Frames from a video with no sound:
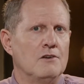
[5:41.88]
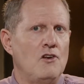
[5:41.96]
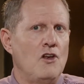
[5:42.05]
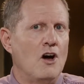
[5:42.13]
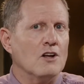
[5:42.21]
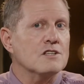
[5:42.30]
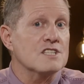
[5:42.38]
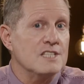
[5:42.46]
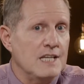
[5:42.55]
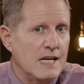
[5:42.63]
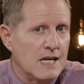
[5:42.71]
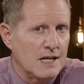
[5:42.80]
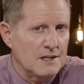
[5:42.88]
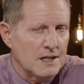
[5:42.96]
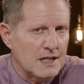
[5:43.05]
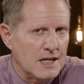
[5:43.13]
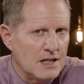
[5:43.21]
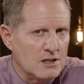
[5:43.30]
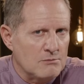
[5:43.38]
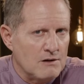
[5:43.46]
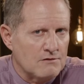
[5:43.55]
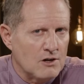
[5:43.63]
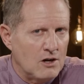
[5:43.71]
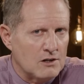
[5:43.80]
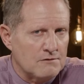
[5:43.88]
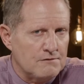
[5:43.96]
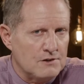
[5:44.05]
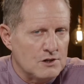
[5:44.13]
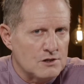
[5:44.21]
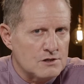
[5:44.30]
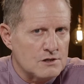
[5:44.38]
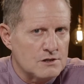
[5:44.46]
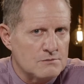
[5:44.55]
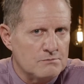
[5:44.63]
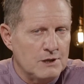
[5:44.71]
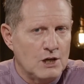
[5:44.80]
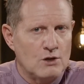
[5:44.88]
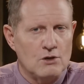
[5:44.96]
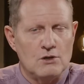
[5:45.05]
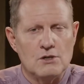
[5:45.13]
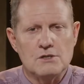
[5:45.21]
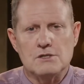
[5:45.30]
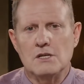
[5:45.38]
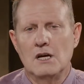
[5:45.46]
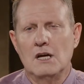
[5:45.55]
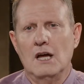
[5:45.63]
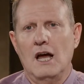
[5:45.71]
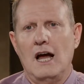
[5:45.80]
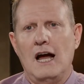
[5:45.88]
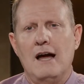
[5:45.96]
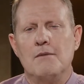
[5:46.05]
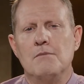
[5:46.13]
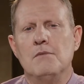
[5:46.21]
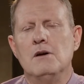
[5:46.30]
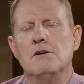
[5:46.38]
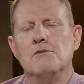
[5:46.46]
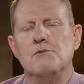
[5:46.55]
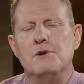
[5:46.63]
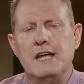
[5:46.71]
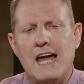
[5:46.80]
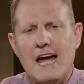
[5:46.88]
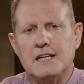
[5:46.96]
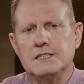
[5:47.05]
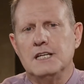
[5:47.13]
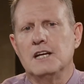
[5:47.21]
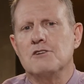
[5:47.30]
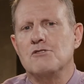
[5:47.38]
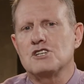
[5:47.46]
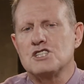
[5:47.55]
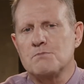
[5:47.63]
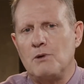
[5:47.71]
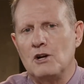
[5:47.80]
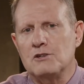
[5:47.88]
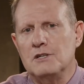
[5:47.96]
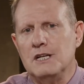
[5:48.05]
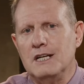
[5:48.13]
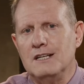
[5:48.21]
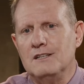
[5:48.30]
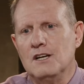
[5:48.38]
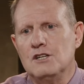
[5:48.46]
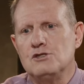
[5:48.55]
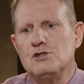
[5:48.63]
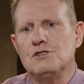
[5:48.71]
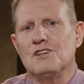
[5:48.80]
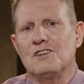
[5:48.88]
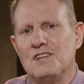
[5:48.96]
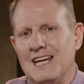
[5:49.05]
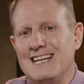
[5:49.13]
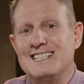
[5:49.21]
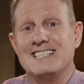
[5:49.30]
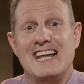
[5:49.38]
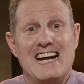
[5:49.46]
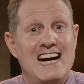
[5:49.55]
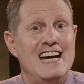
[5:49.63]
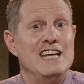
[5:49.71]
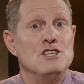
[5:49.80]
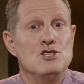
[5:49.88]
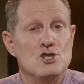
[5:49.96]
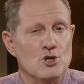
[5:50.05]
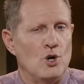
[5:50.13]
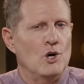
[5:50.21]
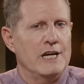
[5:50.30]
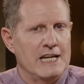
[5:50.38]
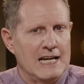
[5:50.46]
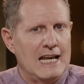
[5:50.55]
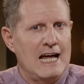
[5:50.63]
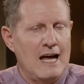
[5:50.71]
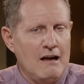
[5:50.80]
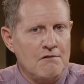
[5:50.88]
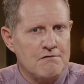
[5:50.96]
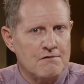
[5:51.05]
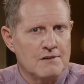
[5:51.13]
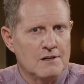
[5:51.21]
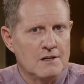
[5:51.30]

not seeking the kingdom of God first because I'm reacting and responding to the things that I enjoy in life?